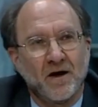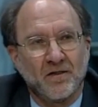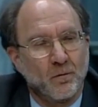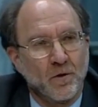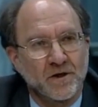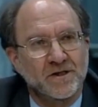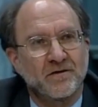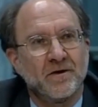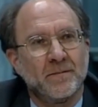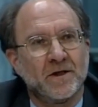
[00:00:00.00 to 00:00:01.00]
the worst
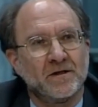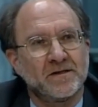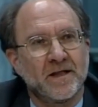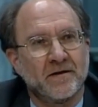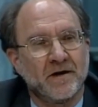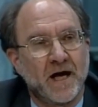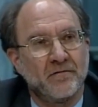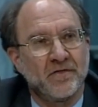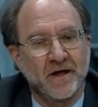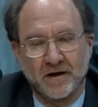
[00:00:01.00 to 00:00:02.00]
criminals that are
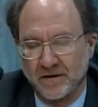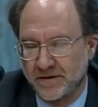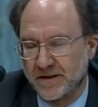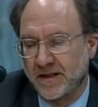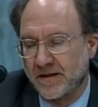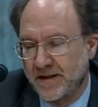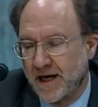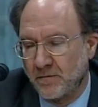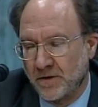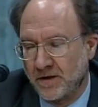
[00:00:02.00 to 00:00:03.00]
out there.
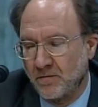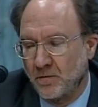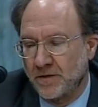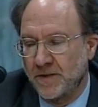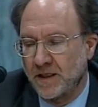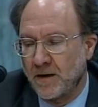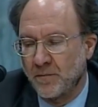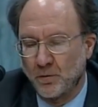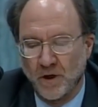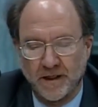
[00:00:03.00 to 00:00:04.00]
That would be
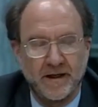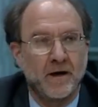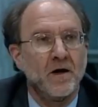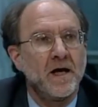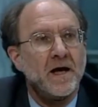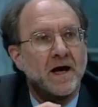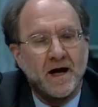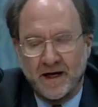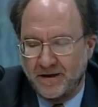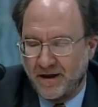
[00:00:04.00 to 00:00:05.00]
number one. Now,
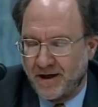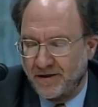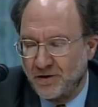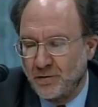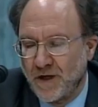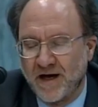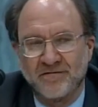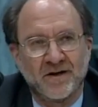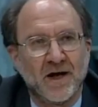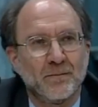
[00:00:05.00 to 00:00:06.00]
I do
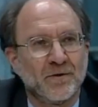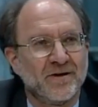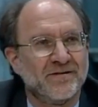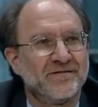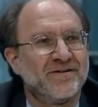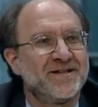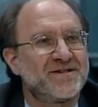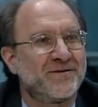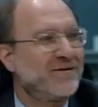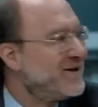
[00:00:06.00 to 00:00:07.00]
have a number of
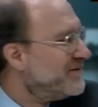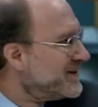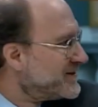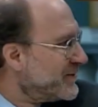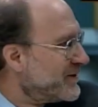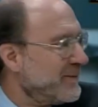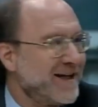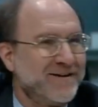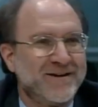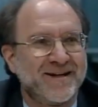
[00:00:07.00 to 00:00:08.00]
disagreements with my
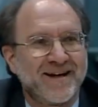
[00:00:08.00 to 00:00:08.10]
good